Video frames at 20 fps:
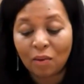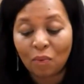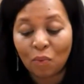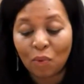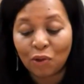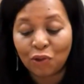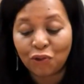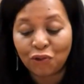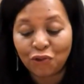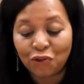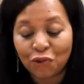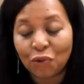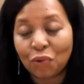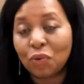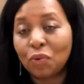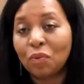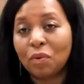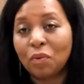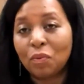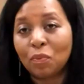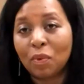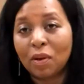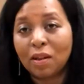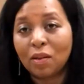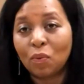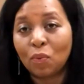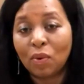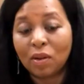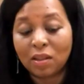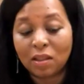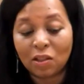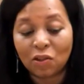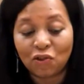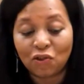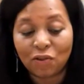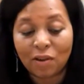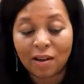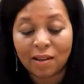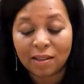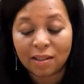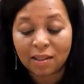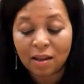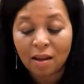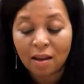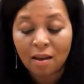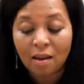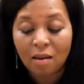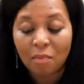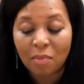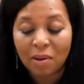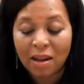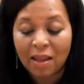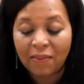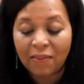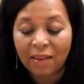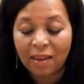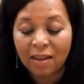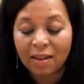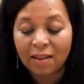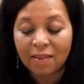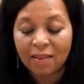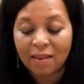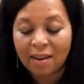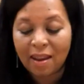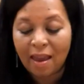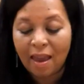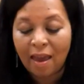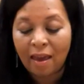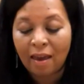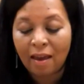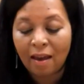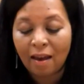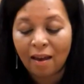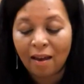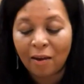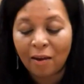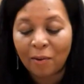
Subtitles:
and what's true and what to trust. But at the end of the day,